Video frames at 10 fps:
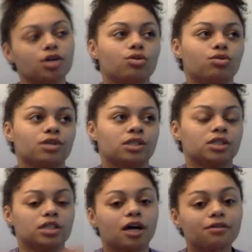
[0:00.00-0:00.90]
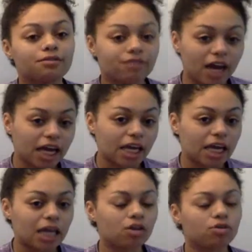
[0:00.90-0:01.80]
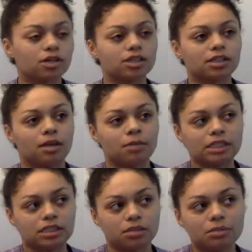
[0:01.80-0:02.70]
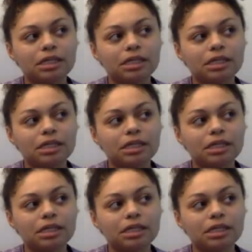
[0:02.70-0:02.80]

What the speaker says: or to not fight or to let me sleep